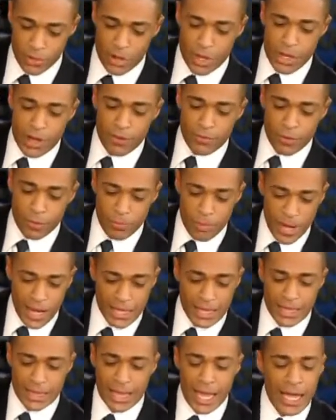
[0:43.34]
for
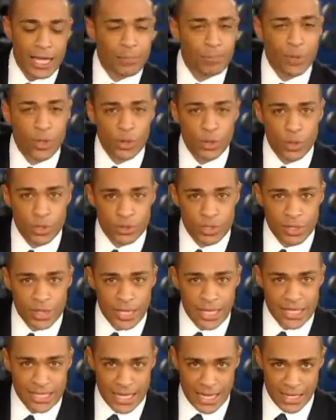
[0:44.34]
painting light poles and
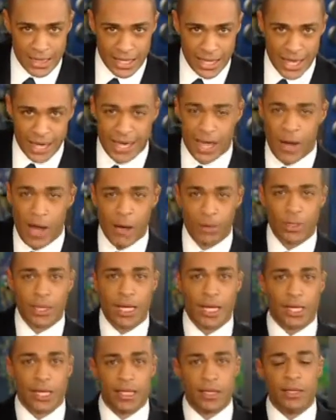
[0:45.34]
things like that. Now, I will
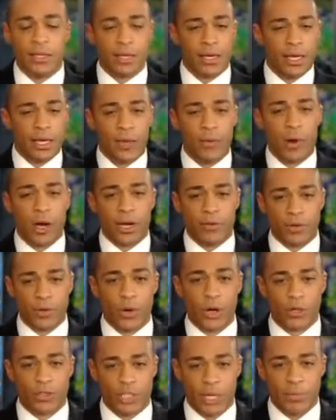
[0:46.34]
let any one of you
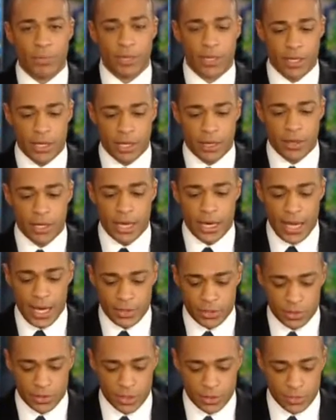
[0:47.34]
all jump in here and
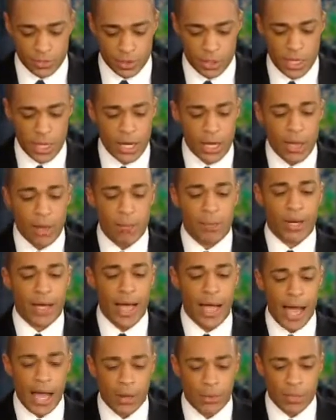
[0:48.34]
answer this one, but
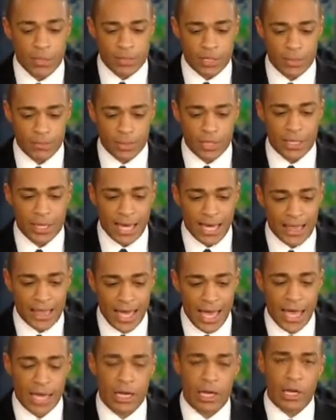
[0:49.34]
how is something like
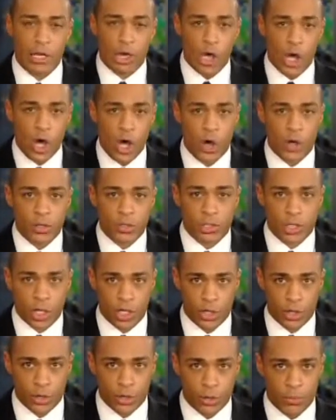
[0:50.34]
that
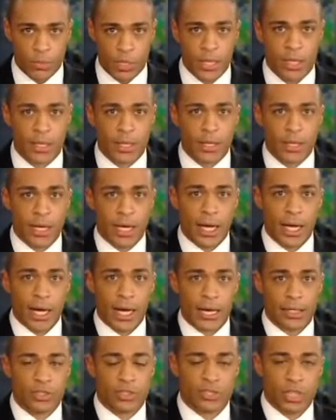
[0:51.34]
long-term
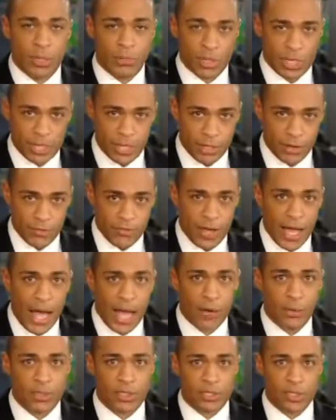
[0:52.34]
stimulative?
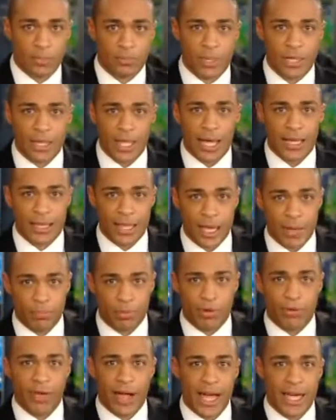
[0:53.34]
How is something like that
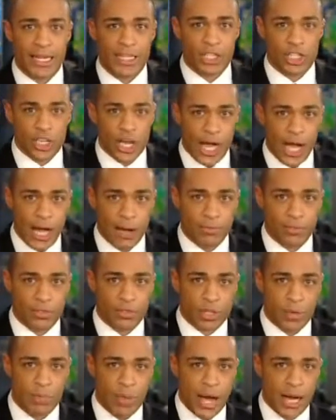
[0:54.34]
provide a job for
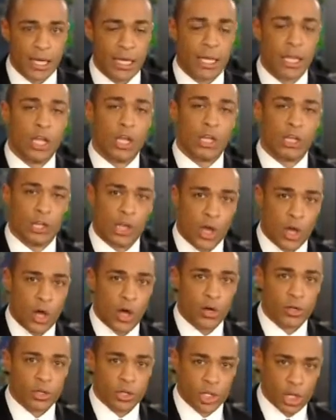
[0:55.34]
somebody
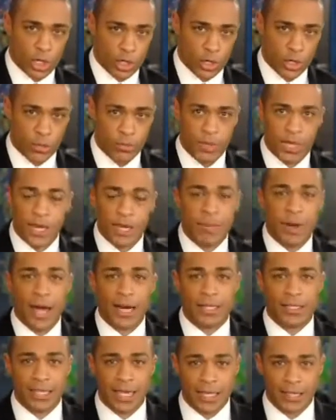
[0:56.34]
long term?
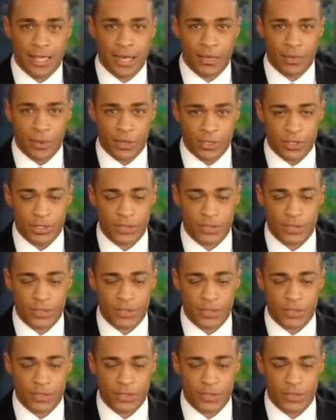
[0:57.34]
Anybody take that question?